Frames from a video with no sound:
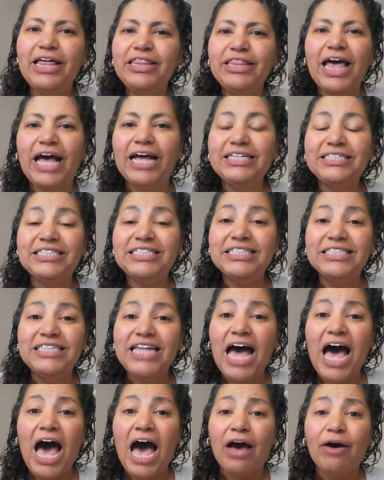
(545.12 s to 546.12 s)
that's
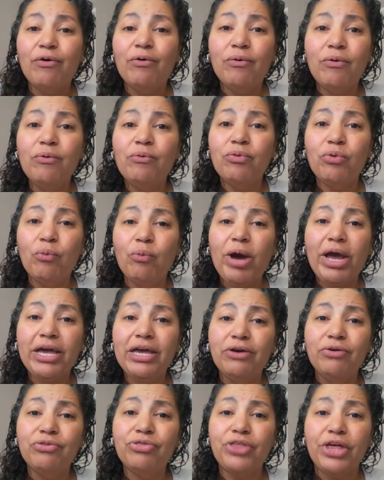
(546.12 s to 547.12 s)
not the way
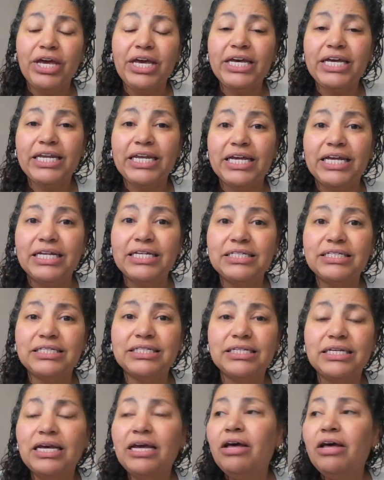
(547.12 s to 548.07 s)
you think it is.